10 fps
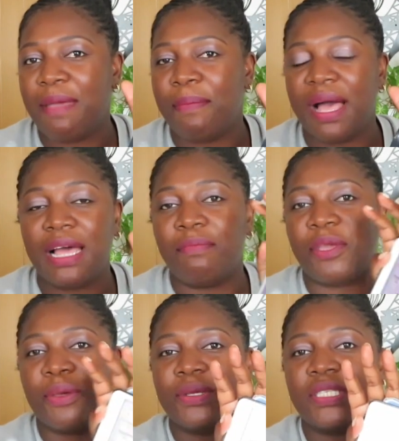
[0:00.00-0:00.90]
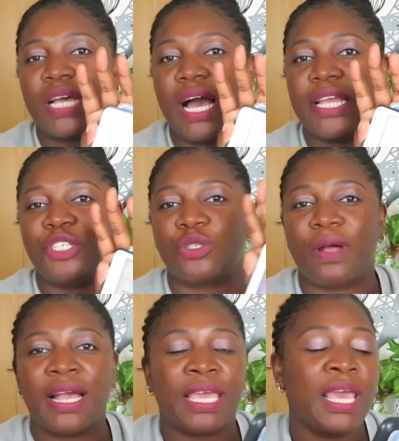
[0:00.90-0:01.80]
iPad because I
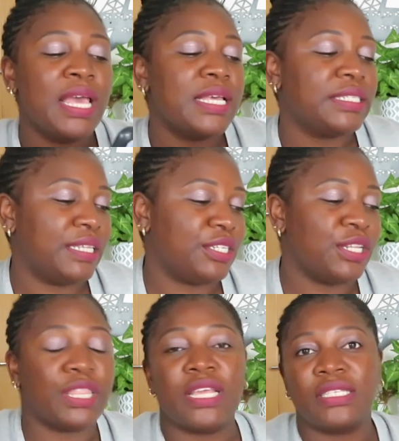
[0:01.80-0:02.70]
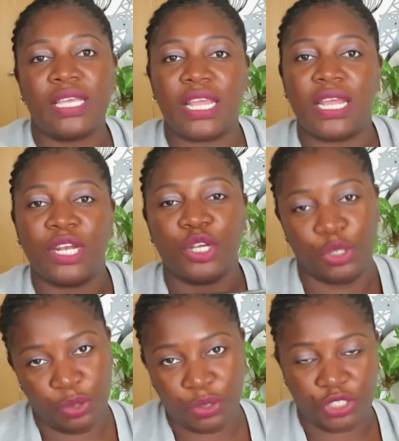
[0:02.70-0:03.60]
track certain things in
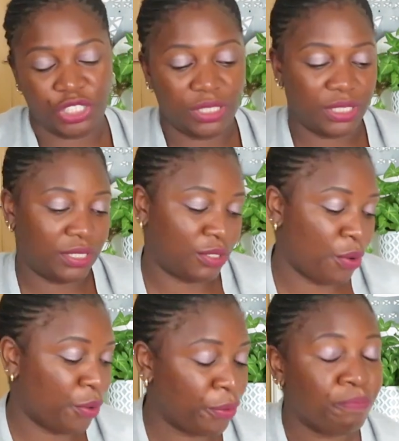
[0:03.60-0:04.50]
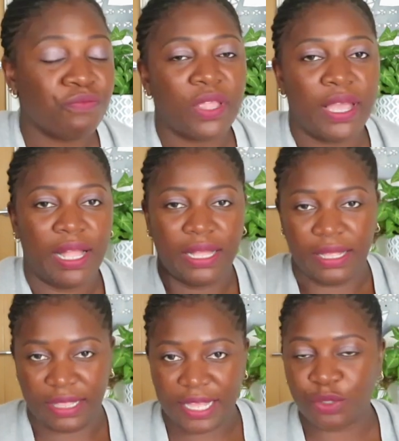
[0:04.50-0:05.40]
Google Sheets. So
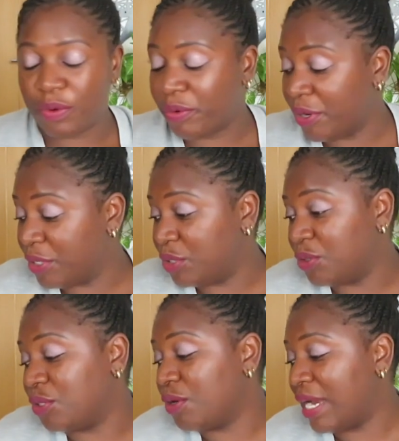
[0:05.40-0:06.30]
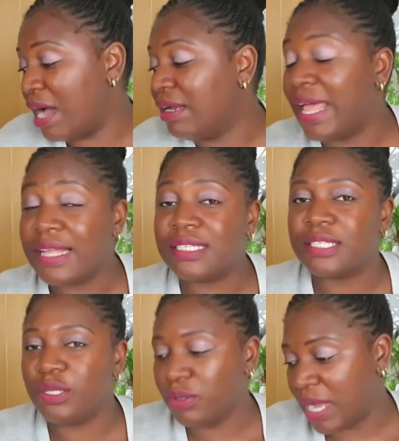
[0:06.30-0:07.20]
that's what we're gonna do. So now
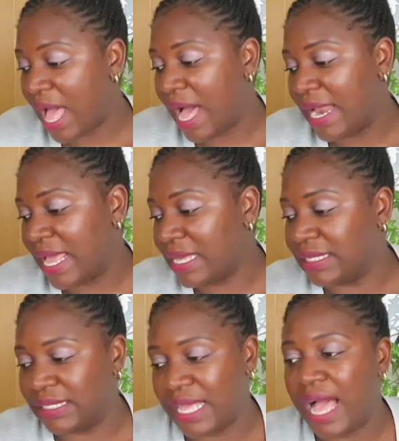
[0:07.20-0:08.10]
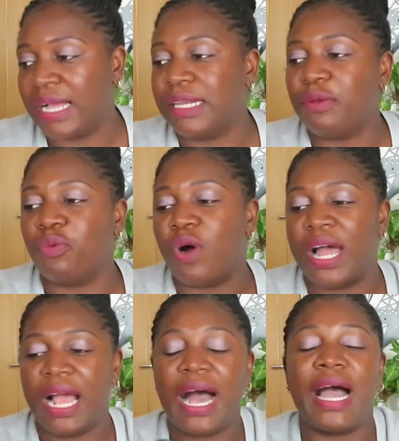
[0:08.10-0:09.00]
let's look at exactly
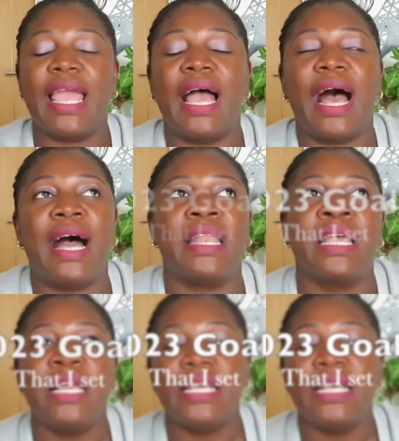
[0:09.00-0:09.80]
what I had